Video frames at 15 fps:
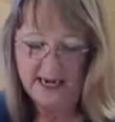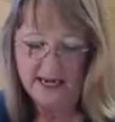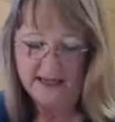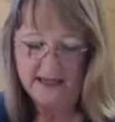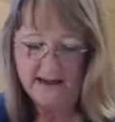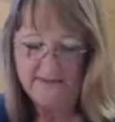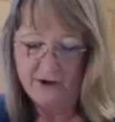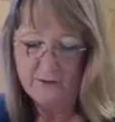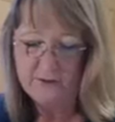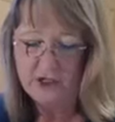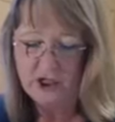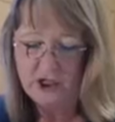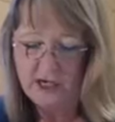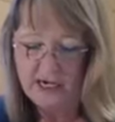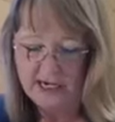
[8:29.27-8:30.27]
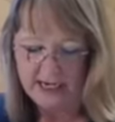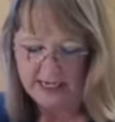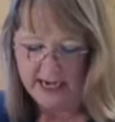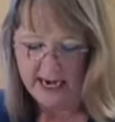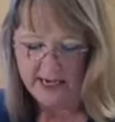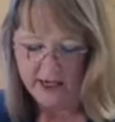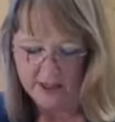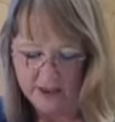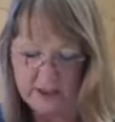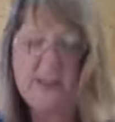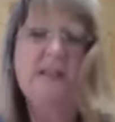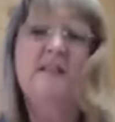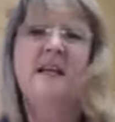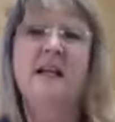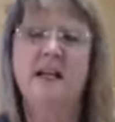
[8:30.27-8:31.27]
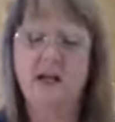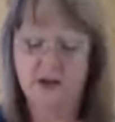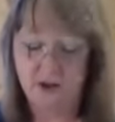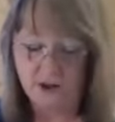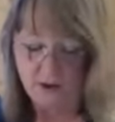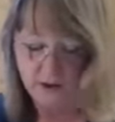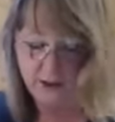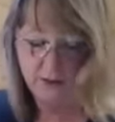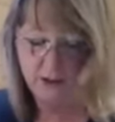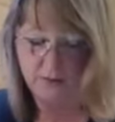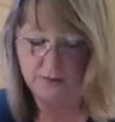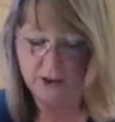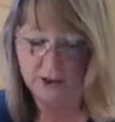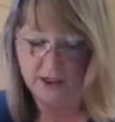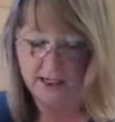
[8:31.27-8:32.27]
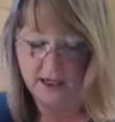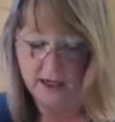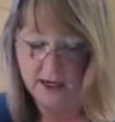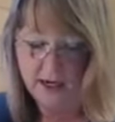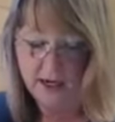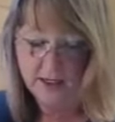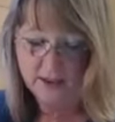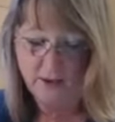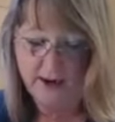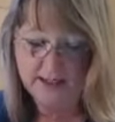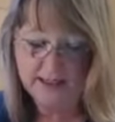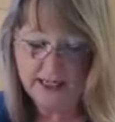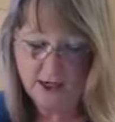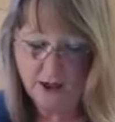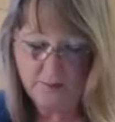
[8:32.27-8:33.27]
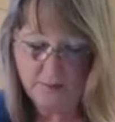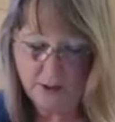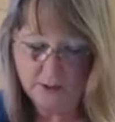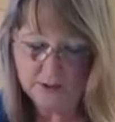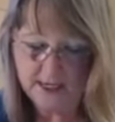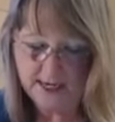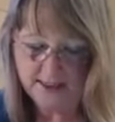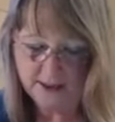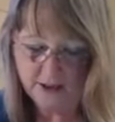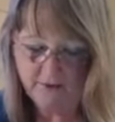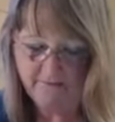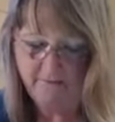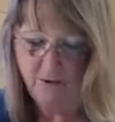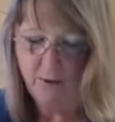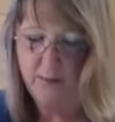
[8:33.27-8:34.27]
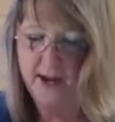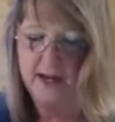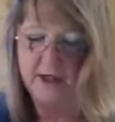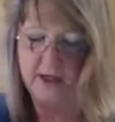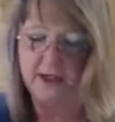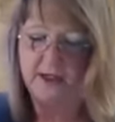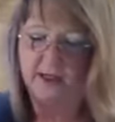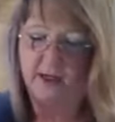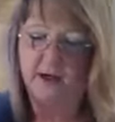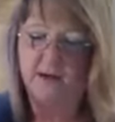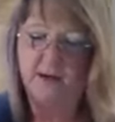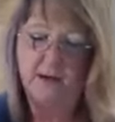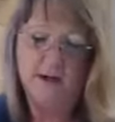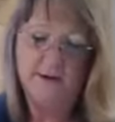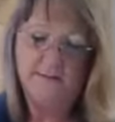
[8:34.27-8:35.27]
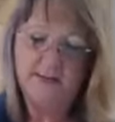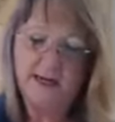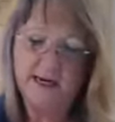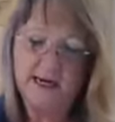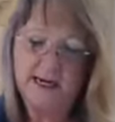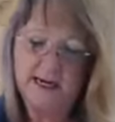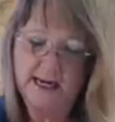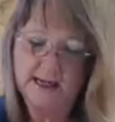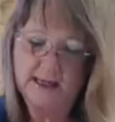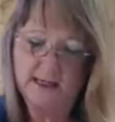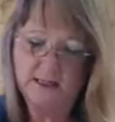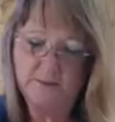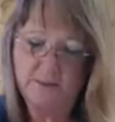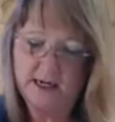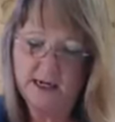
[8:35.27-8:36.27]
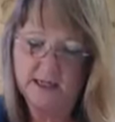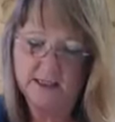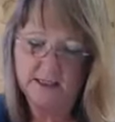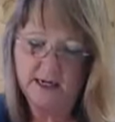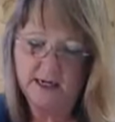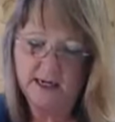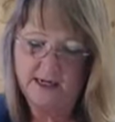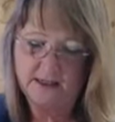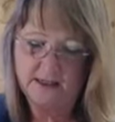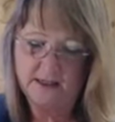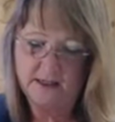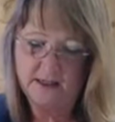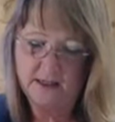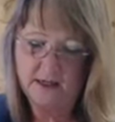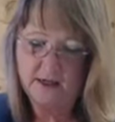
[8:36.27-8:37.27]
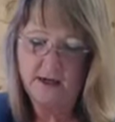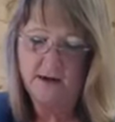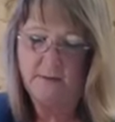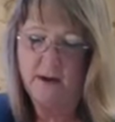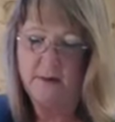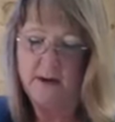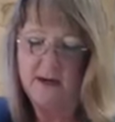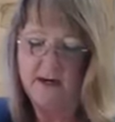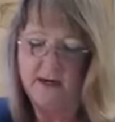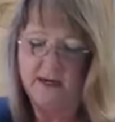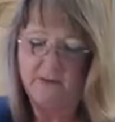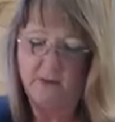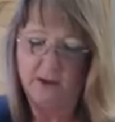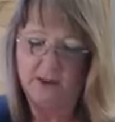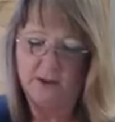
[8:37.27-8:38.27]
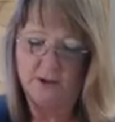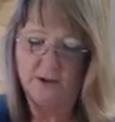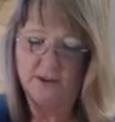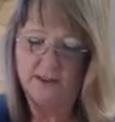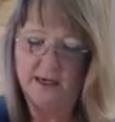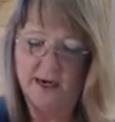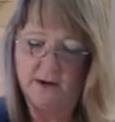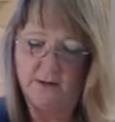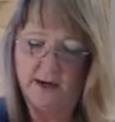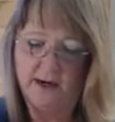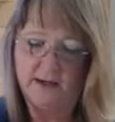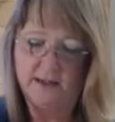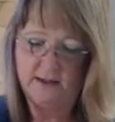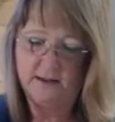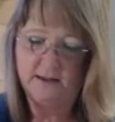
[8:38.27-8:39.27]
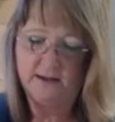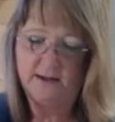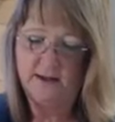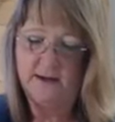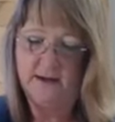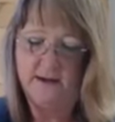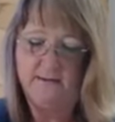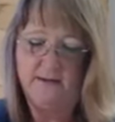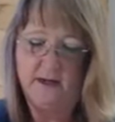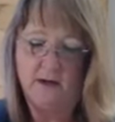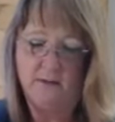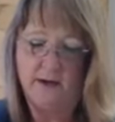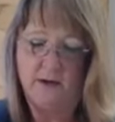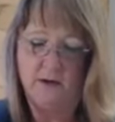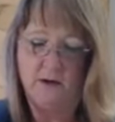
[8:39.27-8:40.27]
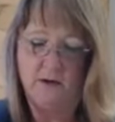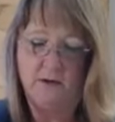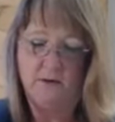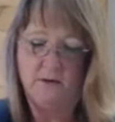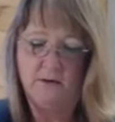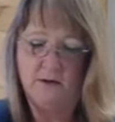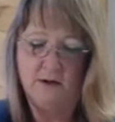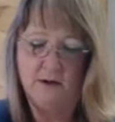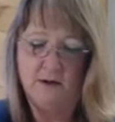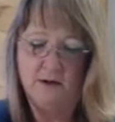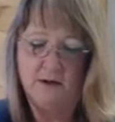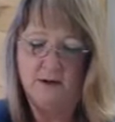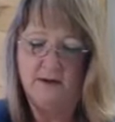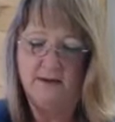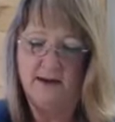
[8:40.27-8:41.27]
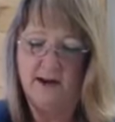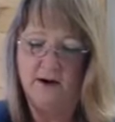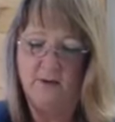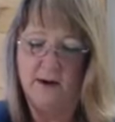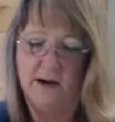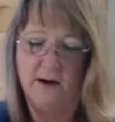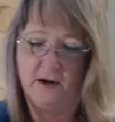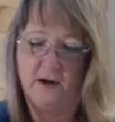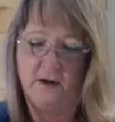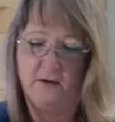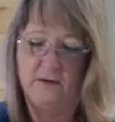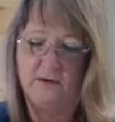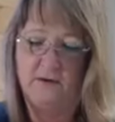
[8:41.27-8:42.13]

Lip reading: I love your machine. Hang on just a second. I'll show you her machine. So I see her bow ties and her 4 patches there. Can I get this biggie sized? Maybe, will it turn sideways? There we go. There we go.